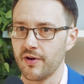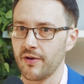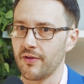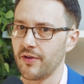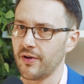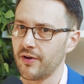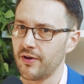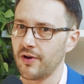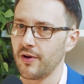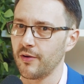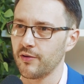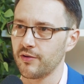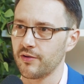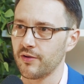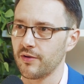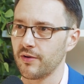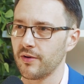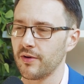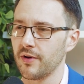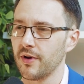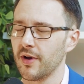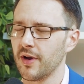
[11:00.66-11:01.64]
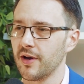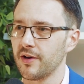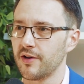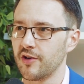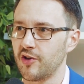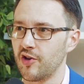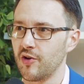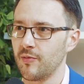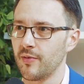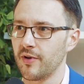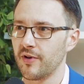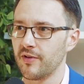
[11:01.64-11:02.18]
You know, they're closer to
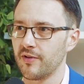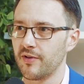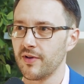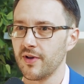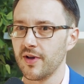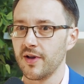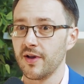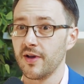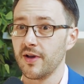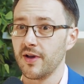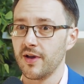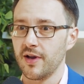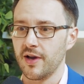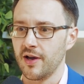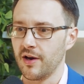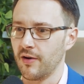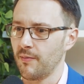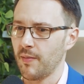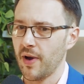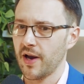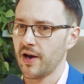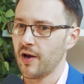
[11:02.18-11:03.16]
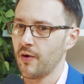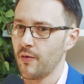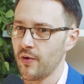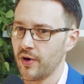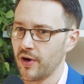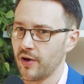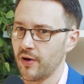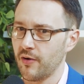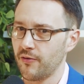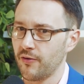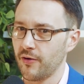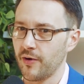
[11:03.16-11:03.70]
humans. You know, might not want to
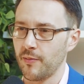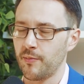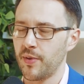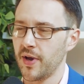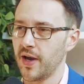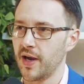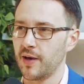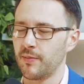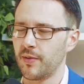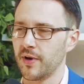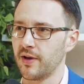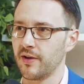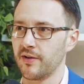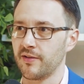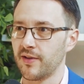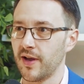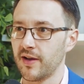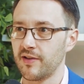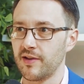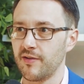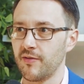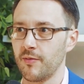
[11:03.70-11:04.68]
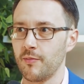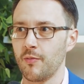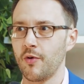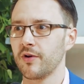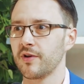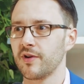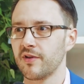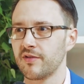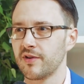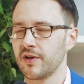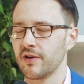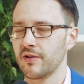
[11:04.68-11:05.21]
go for a pig because that's even more
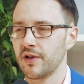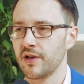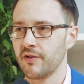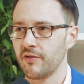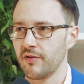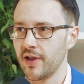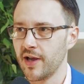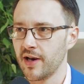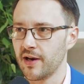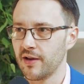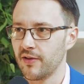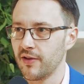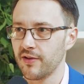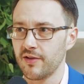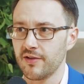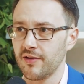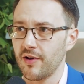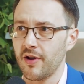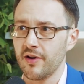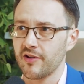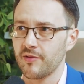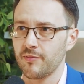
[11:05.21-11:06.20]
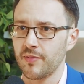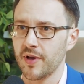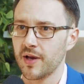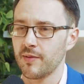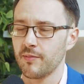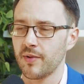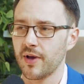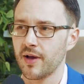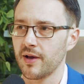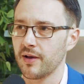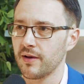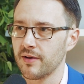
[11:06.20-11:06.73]
distantly related. This is all explained
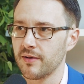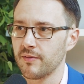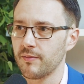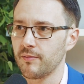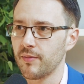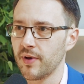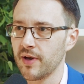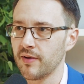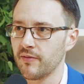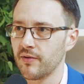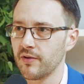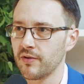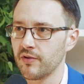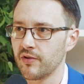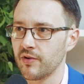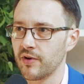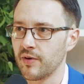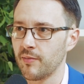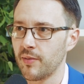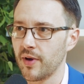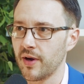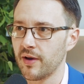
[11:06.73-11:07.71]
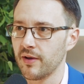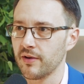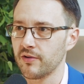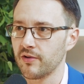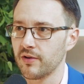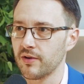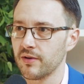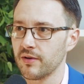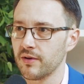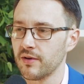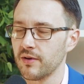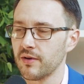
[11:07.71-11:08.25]
by by evolutionary
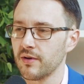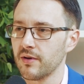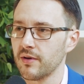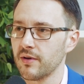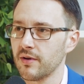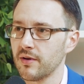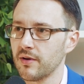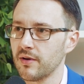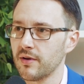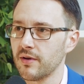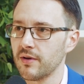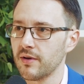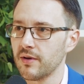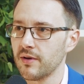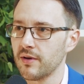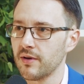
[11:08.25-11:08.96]
biology. Yeah, my worst